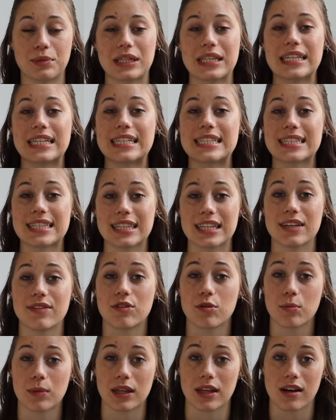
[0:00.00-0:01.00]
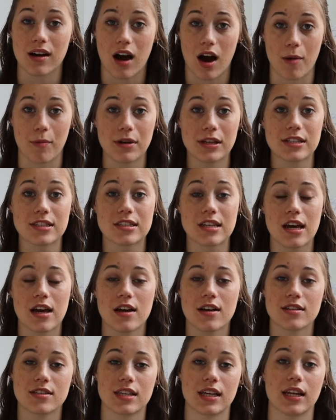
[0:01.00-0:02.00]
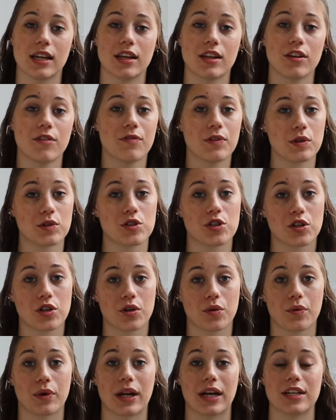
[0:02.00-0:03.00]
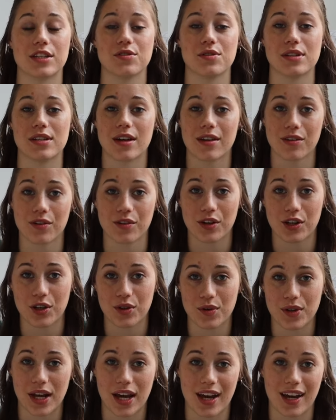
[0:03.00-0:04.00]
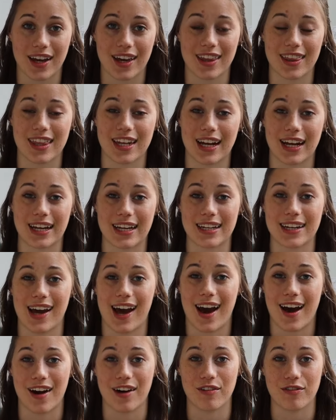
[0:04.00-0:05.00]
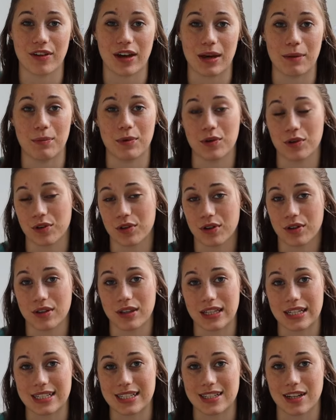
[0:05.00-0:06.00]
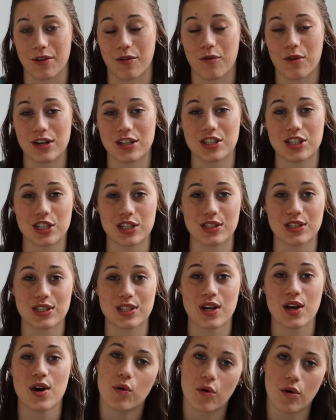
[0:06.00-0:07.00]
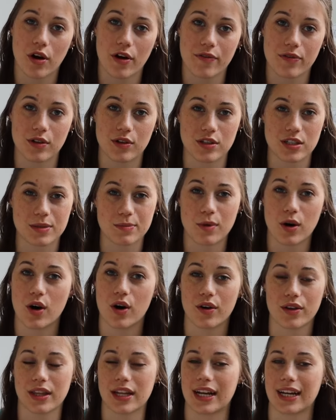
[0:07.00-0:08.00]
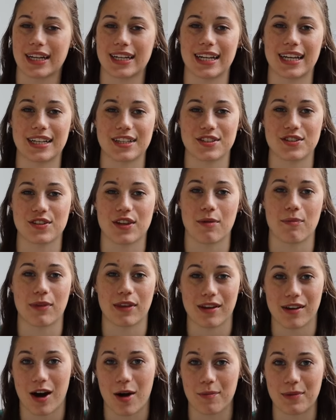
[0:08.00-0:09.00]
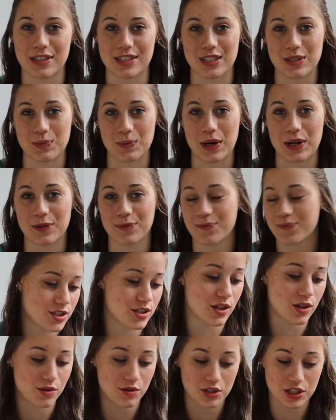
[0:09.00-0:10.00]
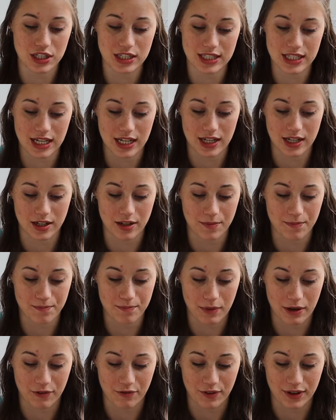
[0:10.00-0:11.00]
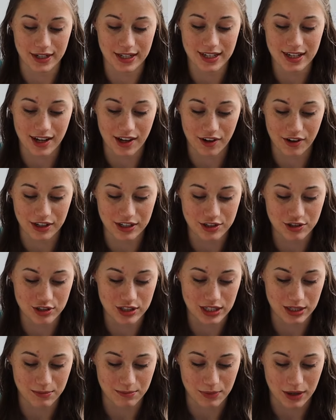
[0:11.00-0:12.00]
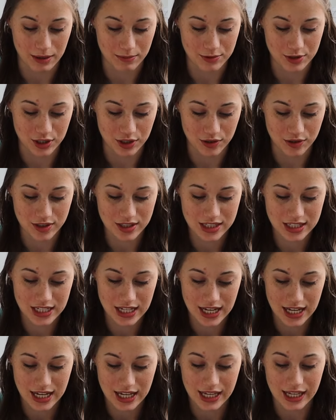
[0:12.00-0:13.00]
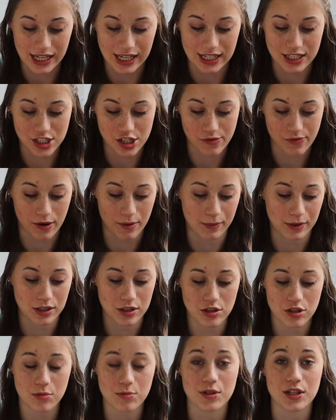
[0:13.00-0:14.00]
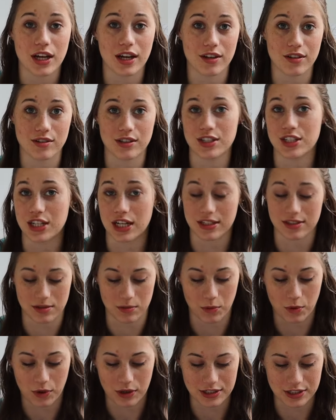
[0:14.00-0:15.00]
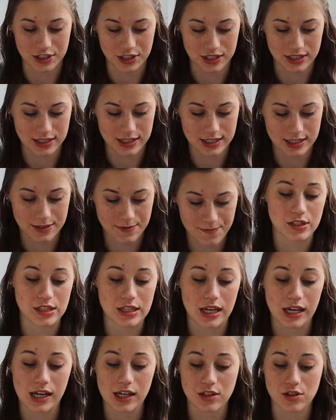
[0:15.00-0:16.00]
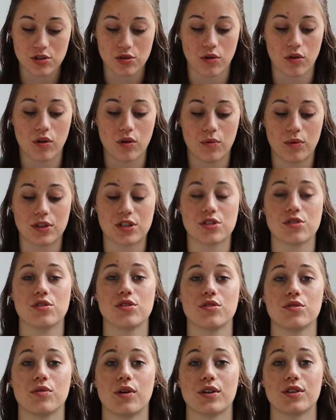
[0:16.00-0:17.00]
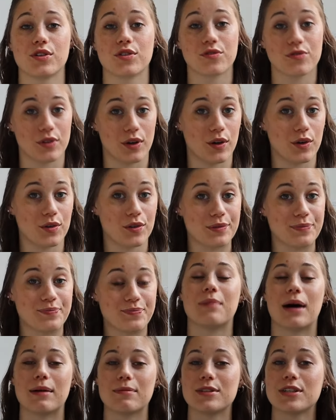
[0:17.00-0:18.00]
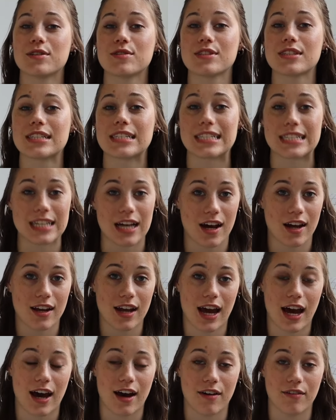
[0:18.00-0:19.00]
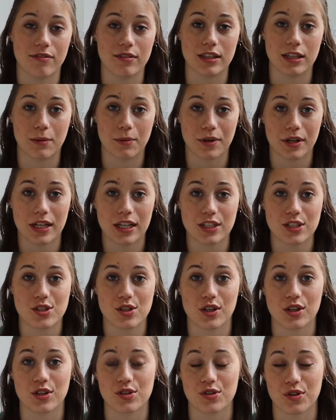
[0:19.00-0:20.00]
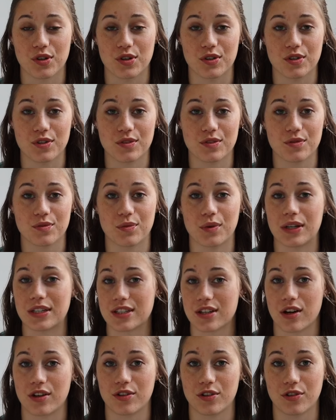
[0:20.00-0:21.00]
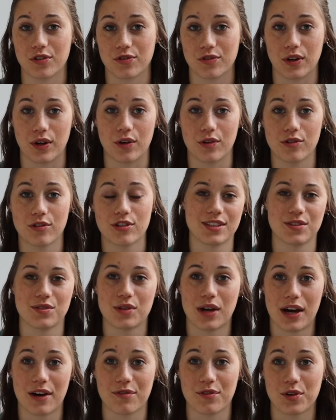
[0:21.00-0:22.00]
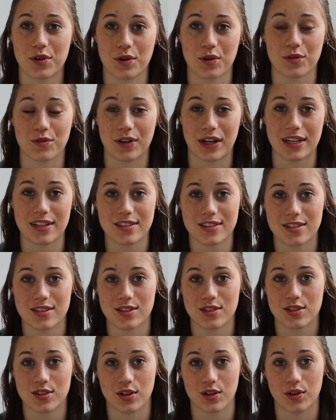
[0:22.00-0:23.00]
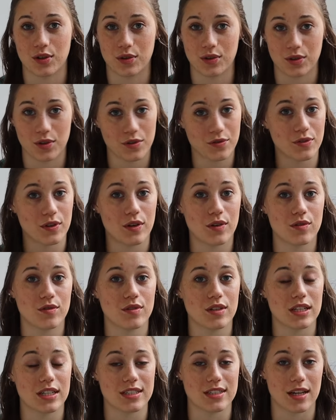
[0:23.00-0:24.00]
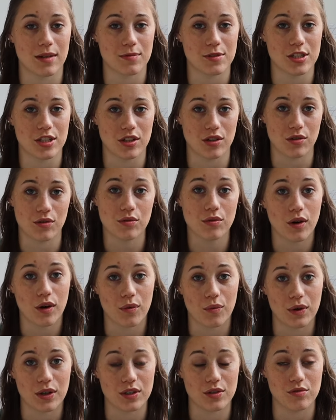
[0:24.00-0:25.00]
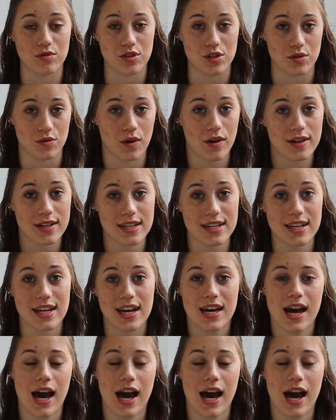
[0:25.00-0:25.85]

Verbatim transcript: please leave them in the comments so that in the future, when I do another Q and A, then I can have a bulk list of questions, or if they're small, then I can answer them in the comments as well. So she said, my friend and I are interested in Bob Jones, and she found my YouTube channel and she asked some questions. Do they control what you do on your phone? Bob Jones does not have liberty to control what's on your phone. You have your own rights, so your phone is up to you on what you do on it.